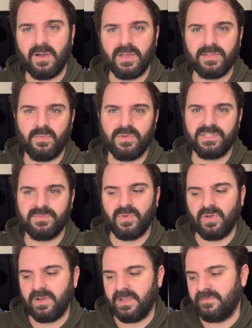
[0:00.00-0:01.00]
I don't want to
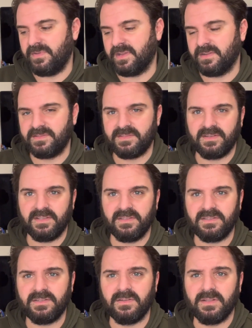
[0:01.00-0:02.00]
spoil it if you're going to study
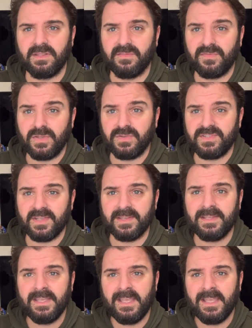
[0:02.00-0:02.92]
this unit in the future.